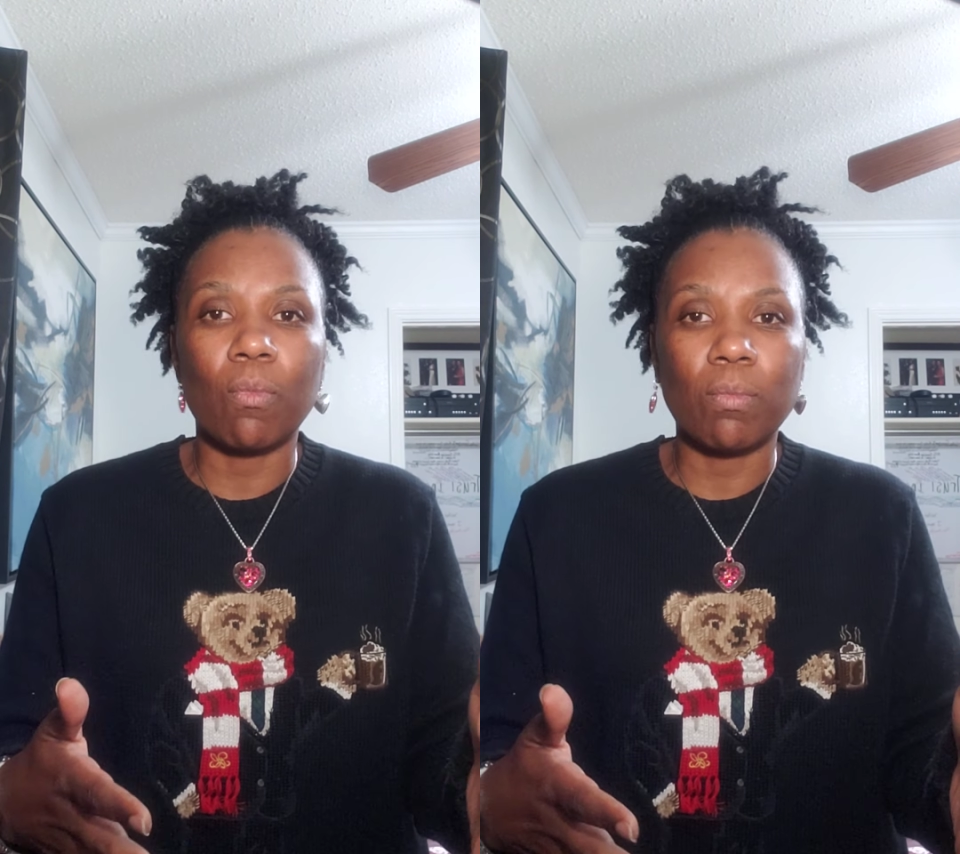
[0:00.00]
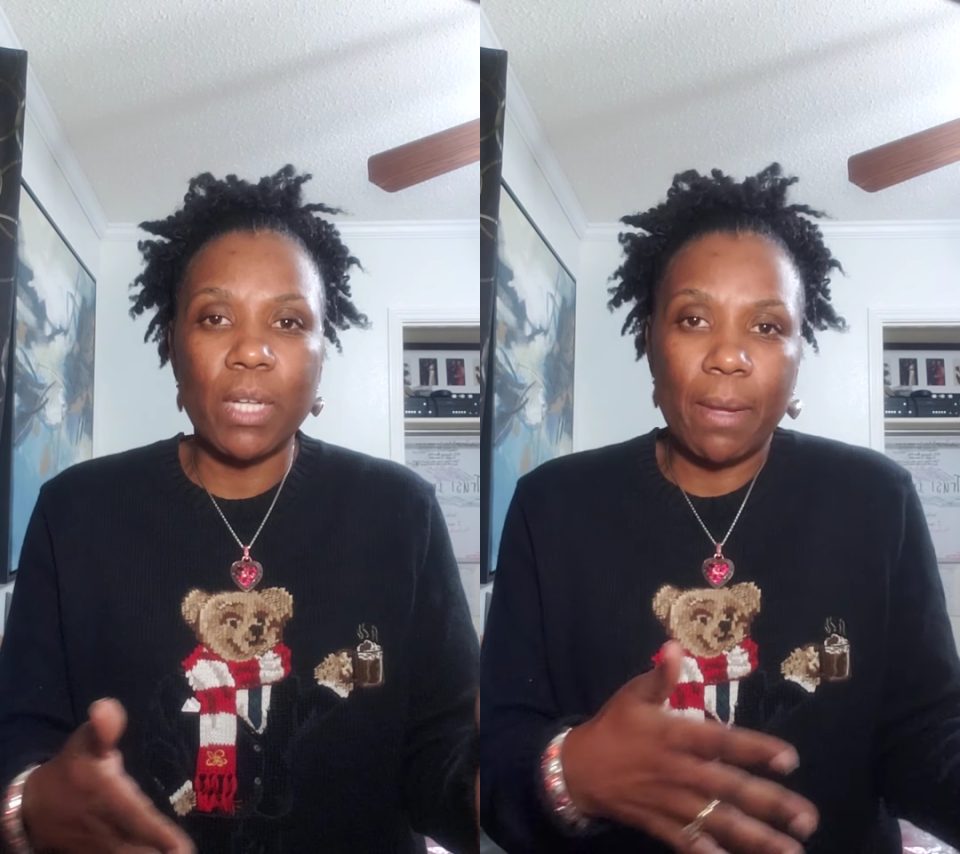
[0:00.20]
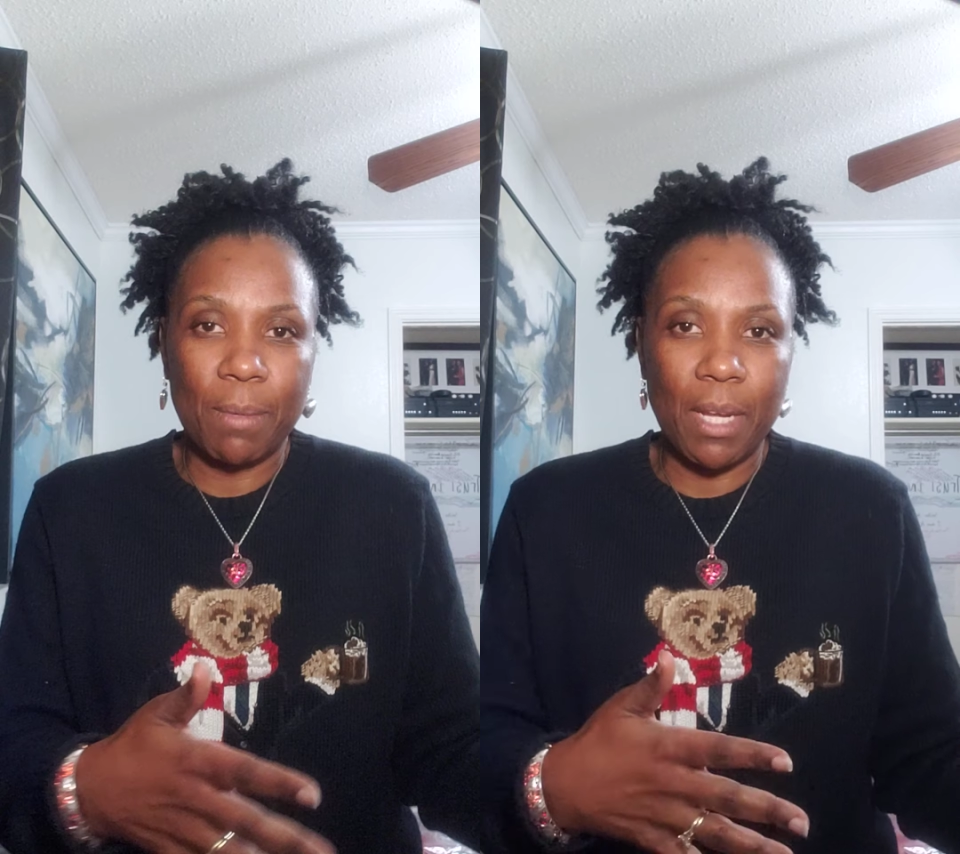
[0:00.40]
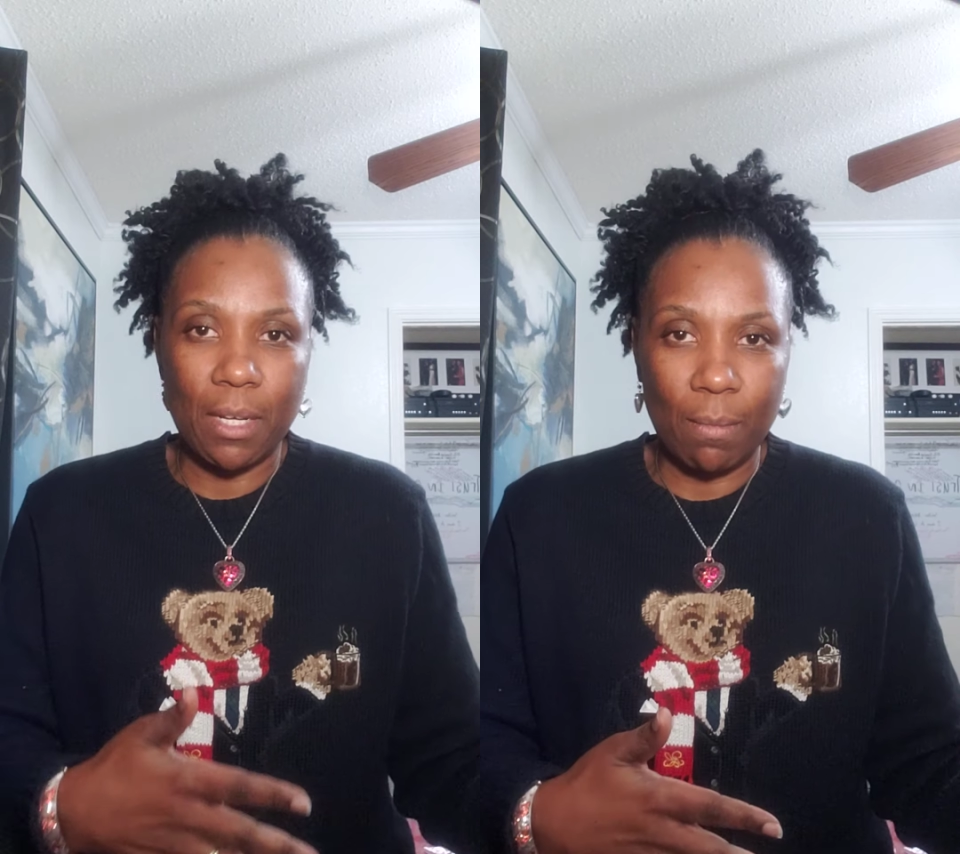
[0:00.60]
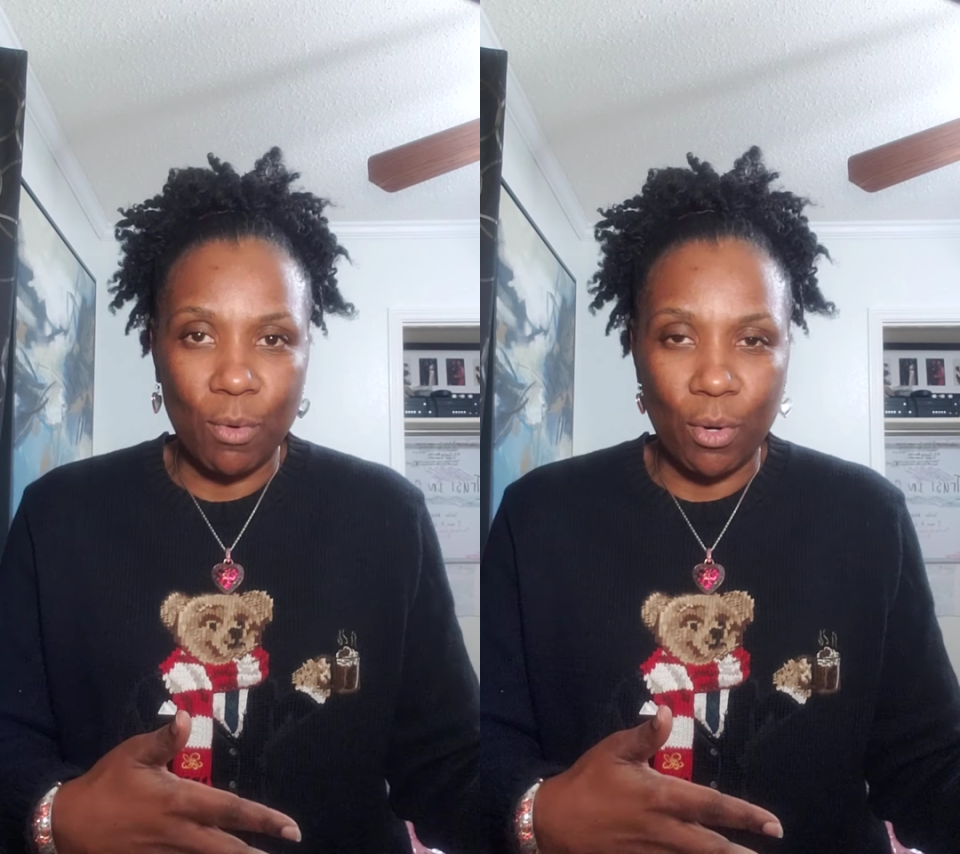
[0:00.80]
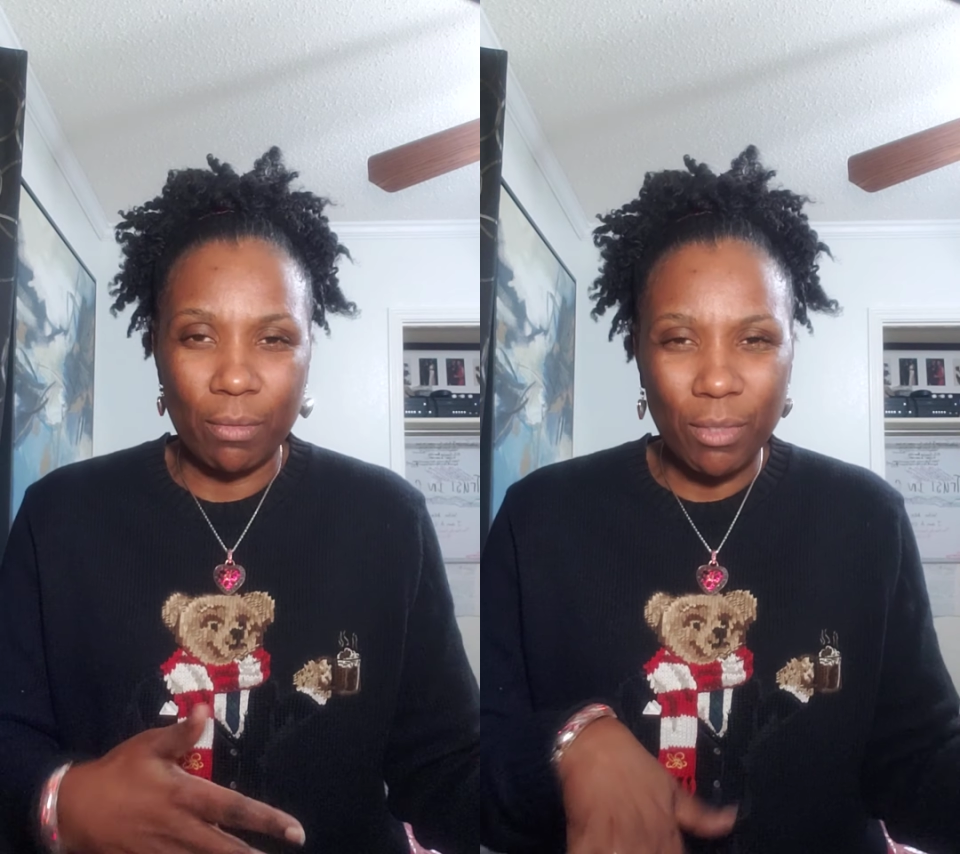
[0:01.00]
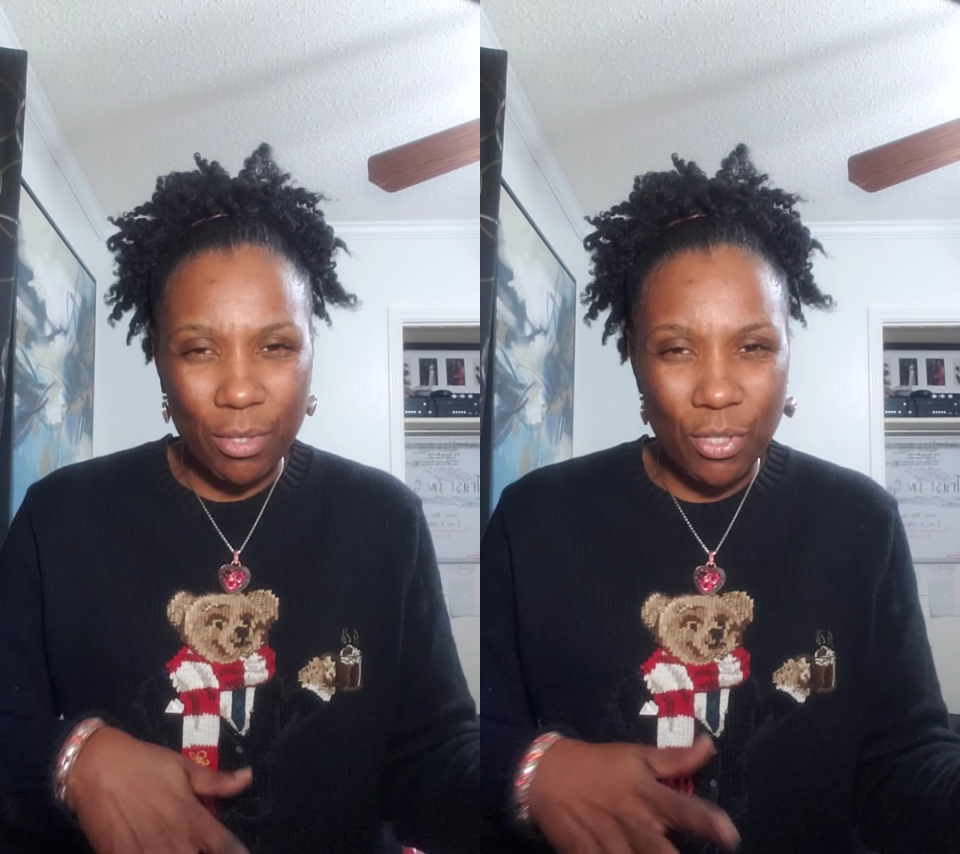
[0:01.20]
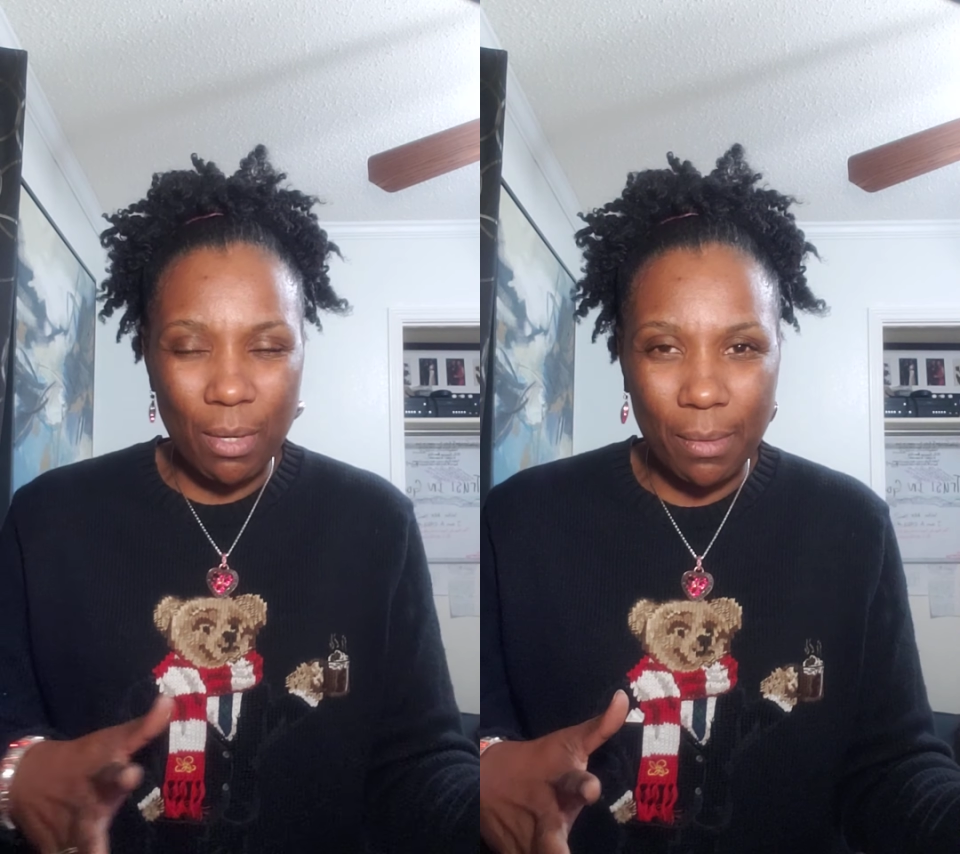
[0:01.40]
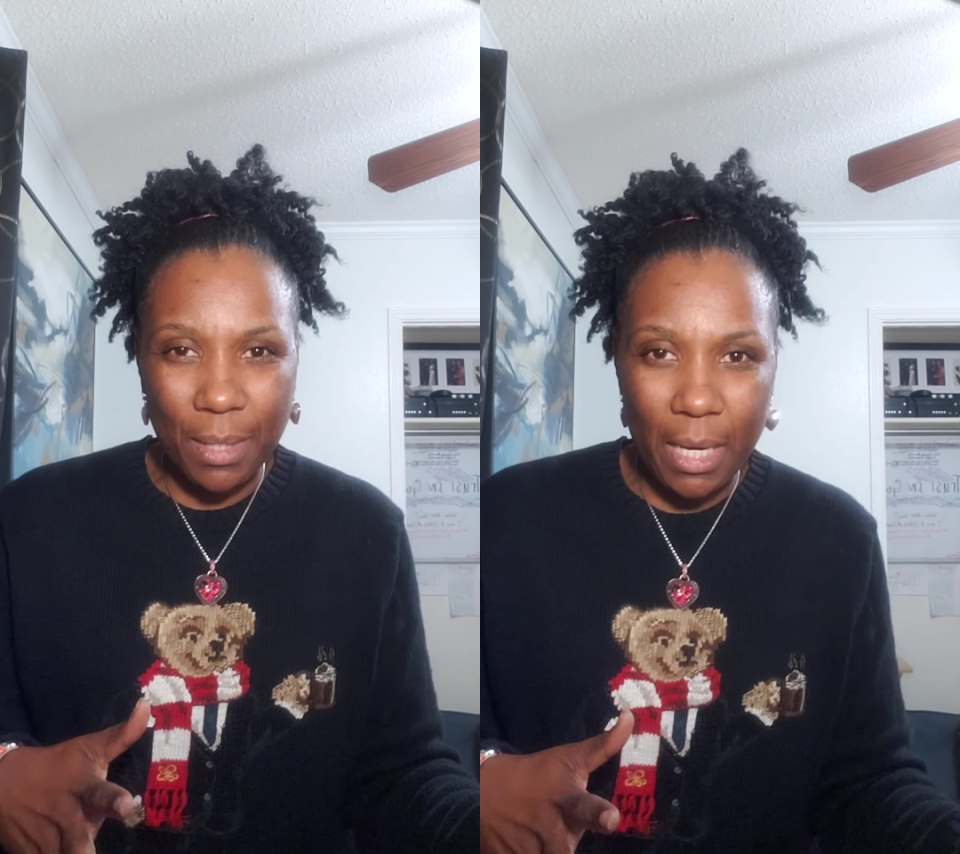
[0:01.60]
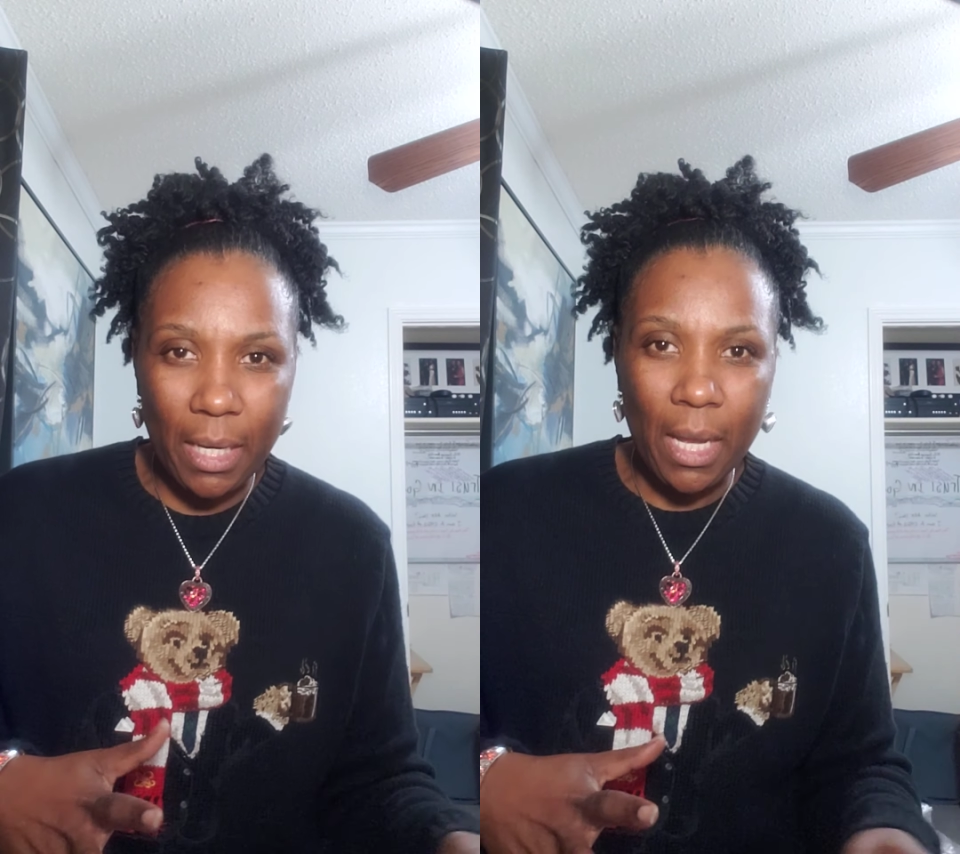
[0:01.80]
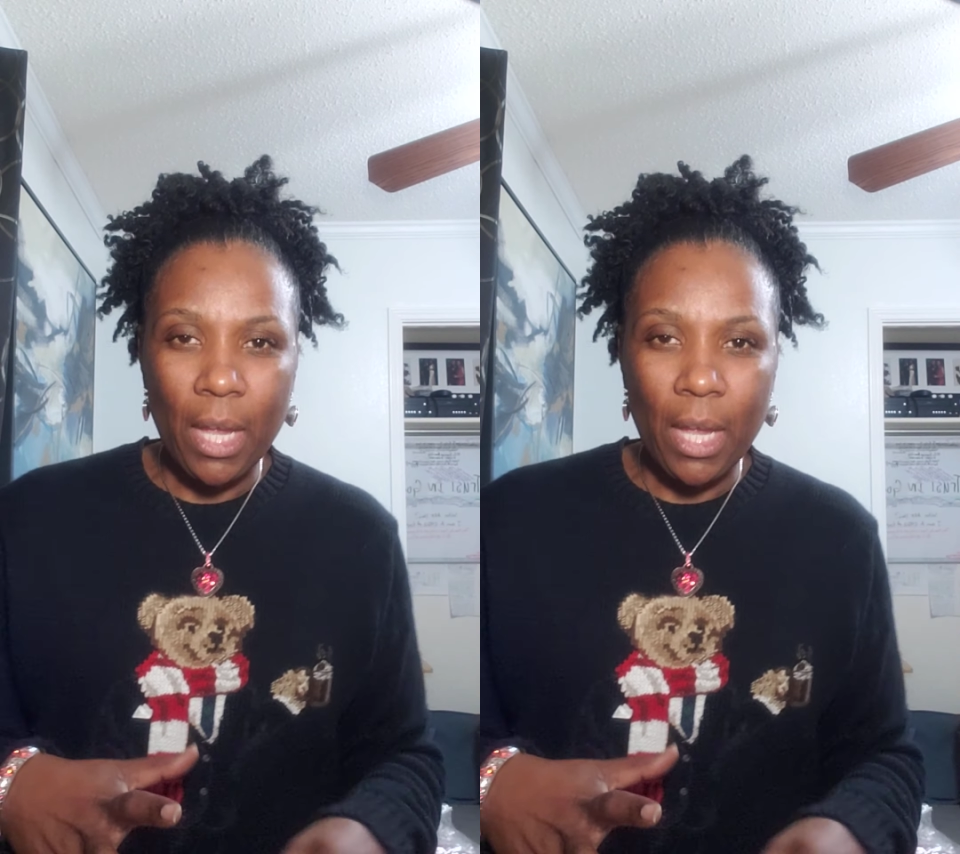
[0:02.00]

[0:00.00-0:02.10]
type that anymore. You understand what I'm saying?